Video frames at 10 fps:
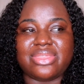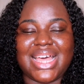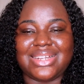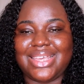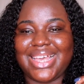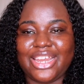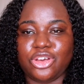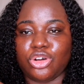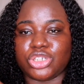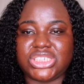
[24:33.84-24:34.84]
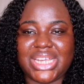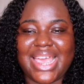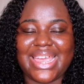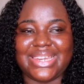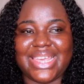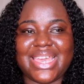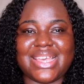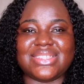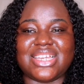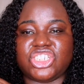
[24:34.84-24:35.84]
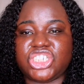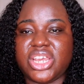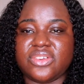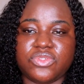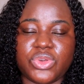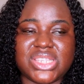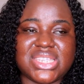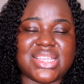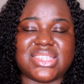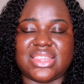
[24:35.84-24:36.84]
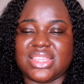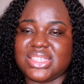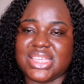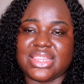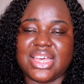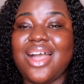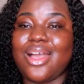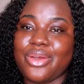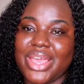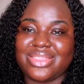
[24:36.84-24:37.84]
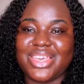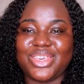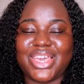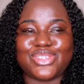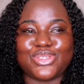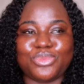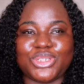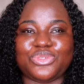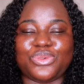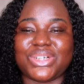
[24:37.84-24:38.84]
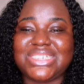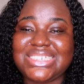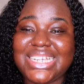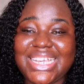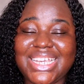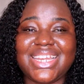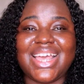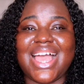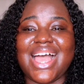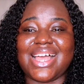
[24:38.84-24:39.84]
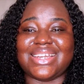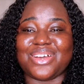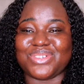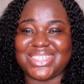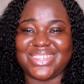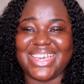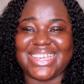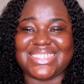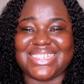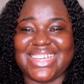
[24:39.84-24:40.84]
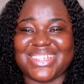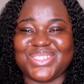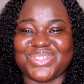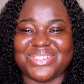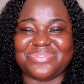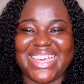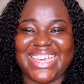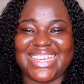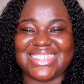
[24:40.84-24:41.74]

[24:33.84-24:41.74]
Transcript: that they kind of all share ideas and share influencers and things like that. All right, thank you guys so much for watching, and I will see you guys in the next one. Bye guys.